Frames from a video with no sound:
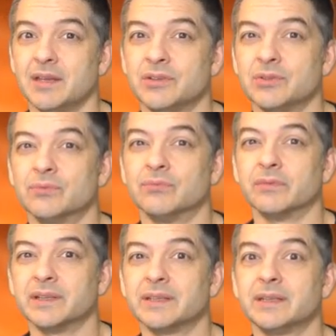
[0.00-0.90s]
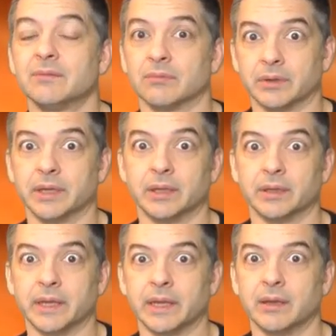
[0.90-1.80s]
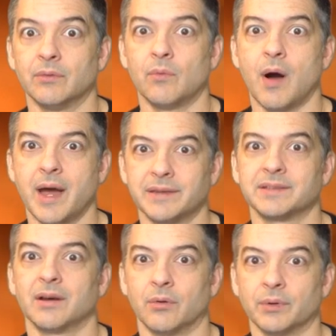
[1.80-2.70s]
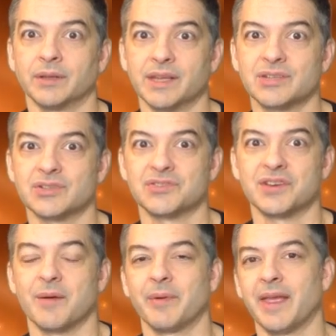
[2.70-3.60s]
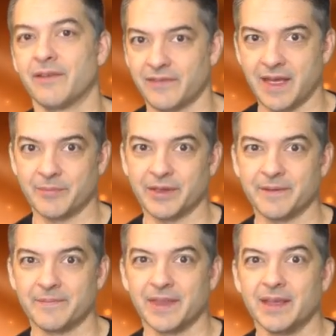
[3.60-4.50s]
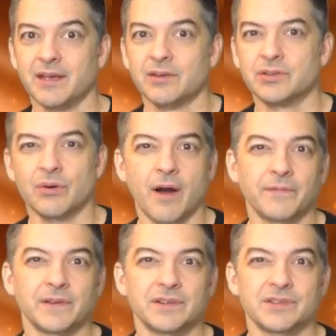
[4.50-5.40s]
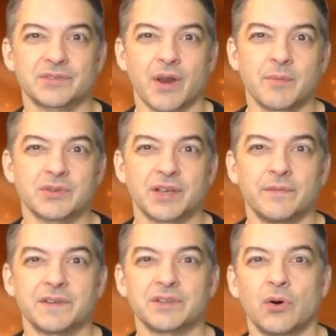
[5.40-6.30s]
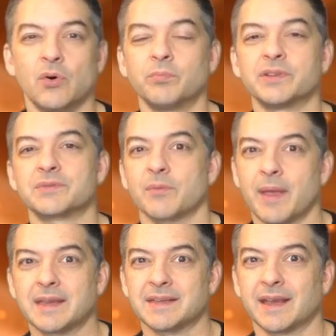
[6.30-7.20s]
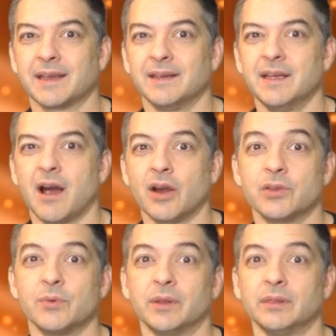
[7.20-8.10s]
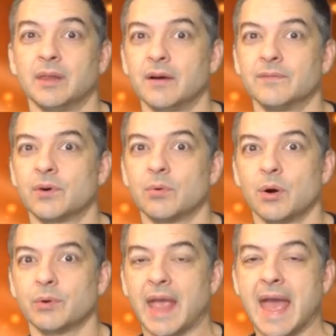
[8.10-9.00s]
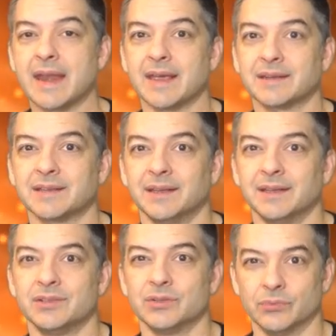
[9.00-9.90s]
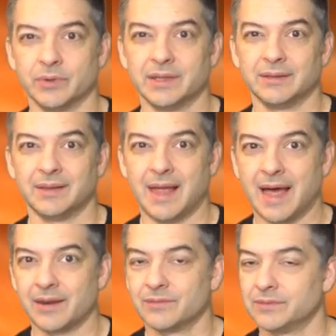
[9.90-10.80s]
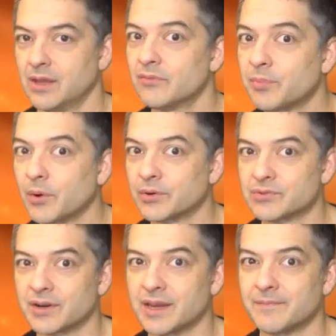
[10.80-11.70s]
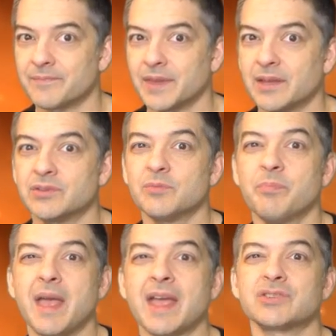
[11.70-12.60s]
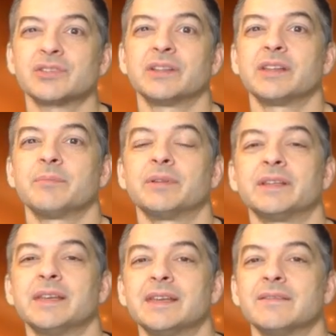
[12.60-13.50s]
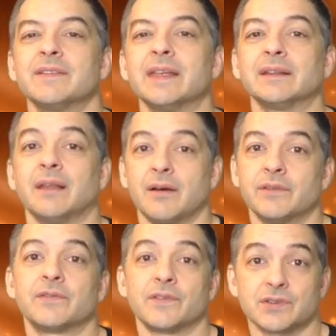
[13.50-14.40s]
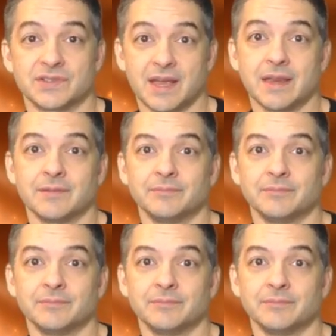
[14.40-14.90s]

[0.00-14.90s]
Do you really want a relationship and a family? Do you often describe yourself as a hopeless romantic? Are you a love quote addict? Do you read a lot of love poetry? Do you passionately believe in love at first sight?